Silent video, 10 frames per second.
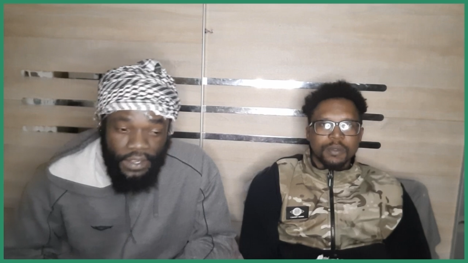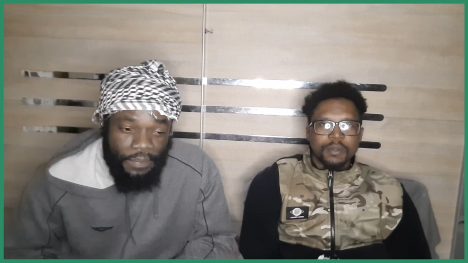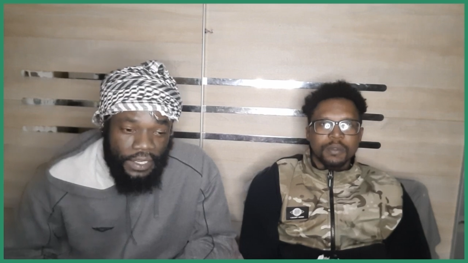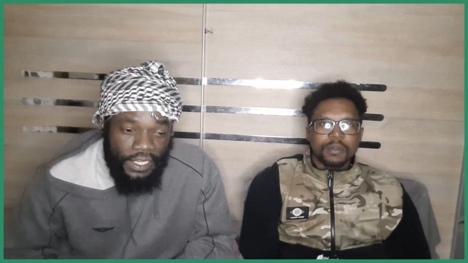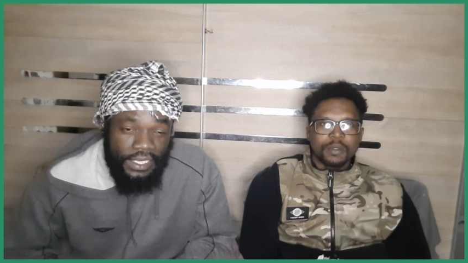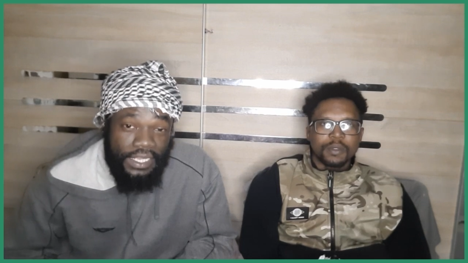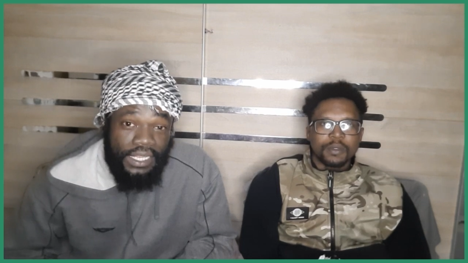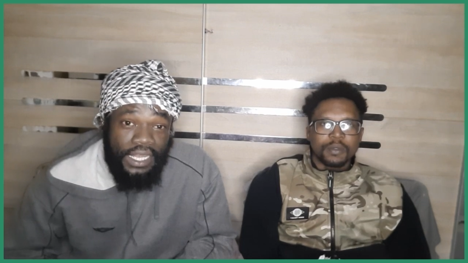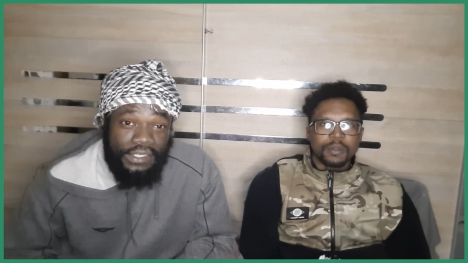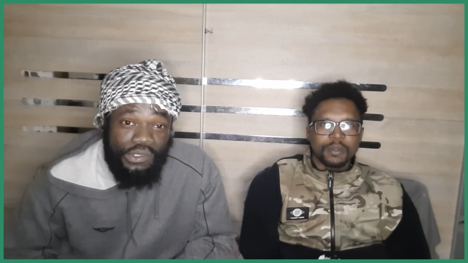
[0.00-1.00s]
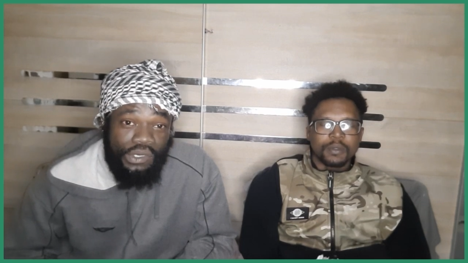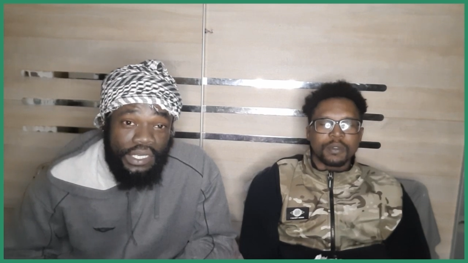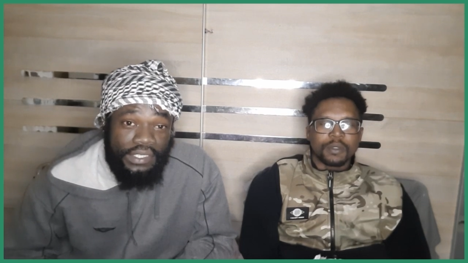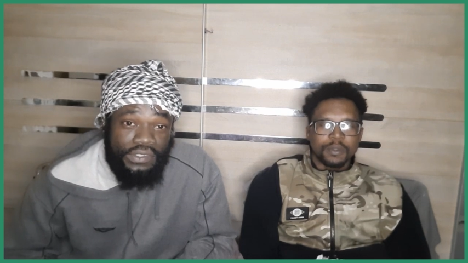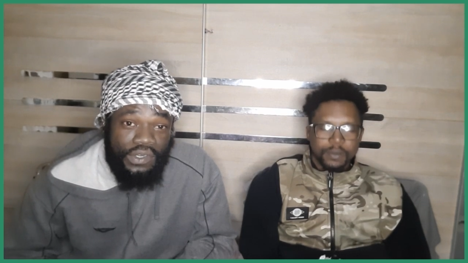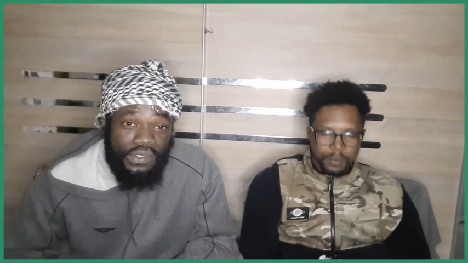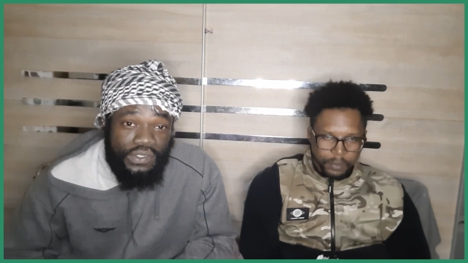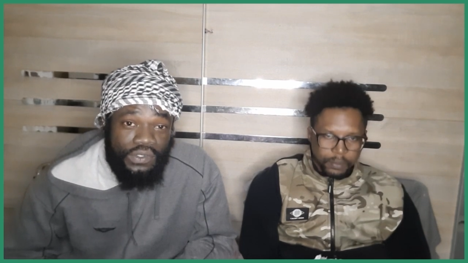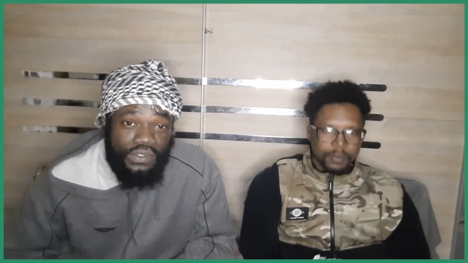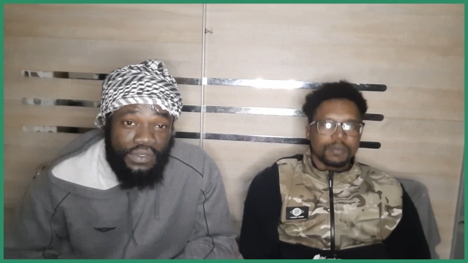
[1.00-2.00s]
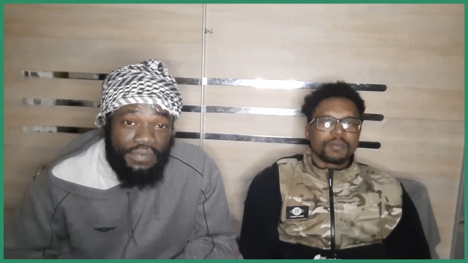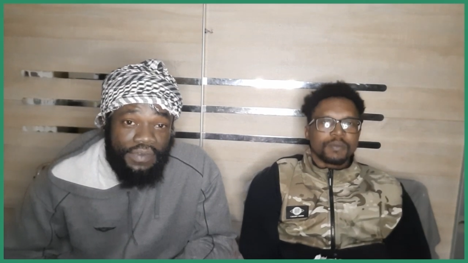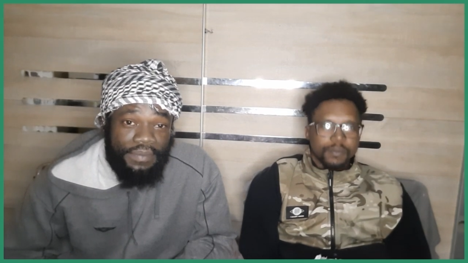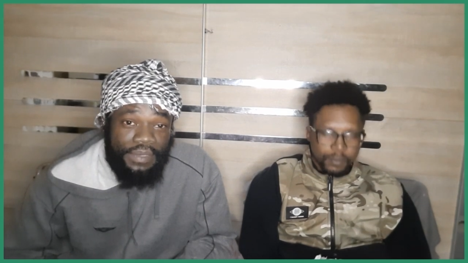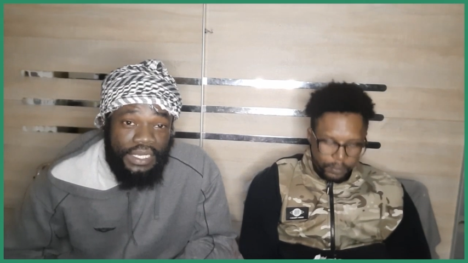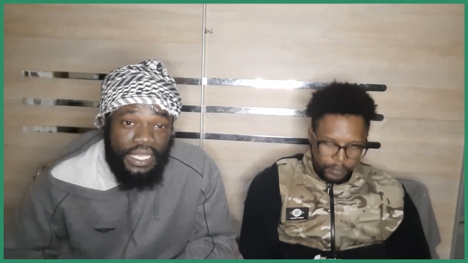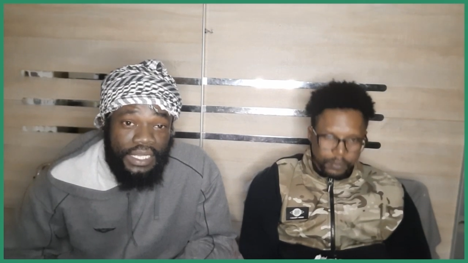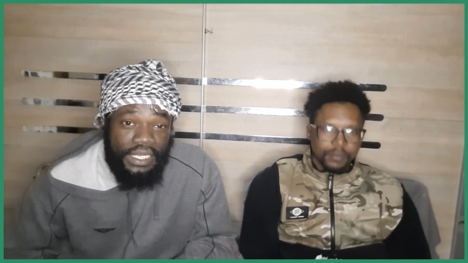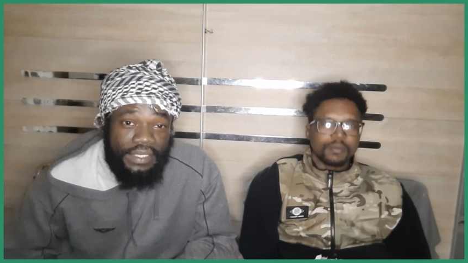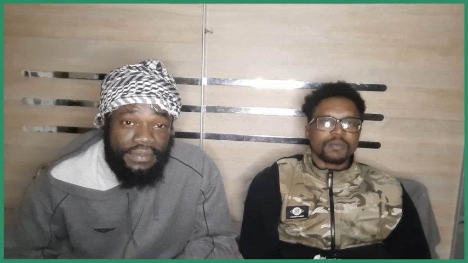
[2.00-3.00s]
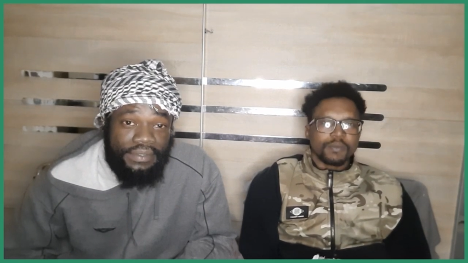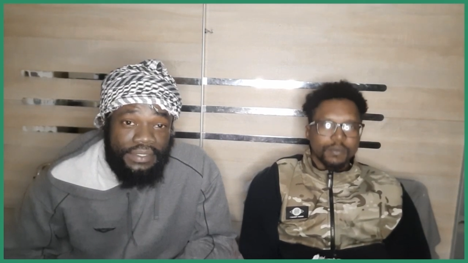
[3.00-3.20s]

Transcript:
Speaker 1: up again and condolence goes out to the family again.